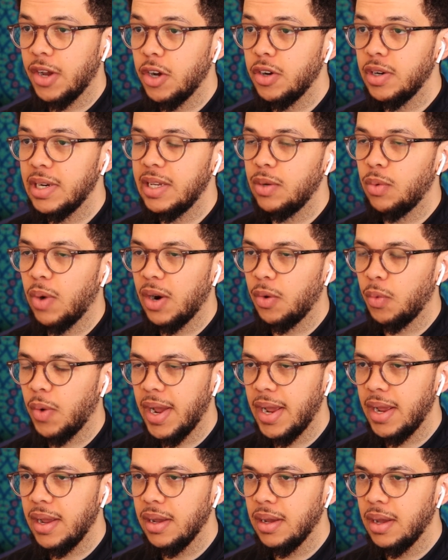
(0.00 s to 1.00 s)
only one
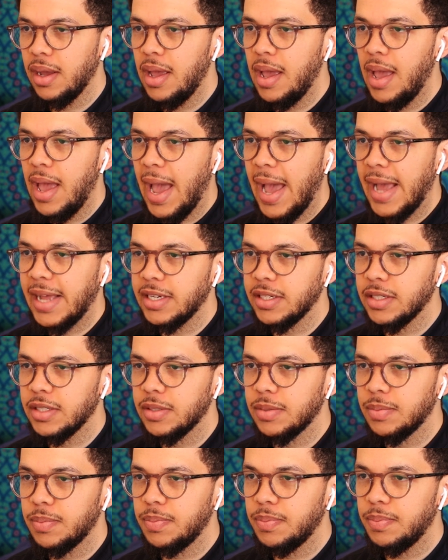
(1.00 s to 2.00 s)
way,
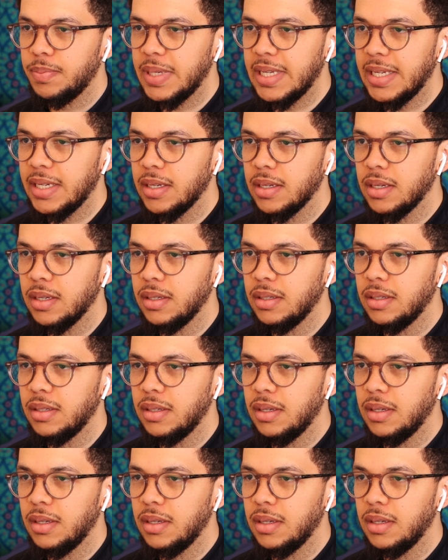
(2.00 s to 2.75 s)
and been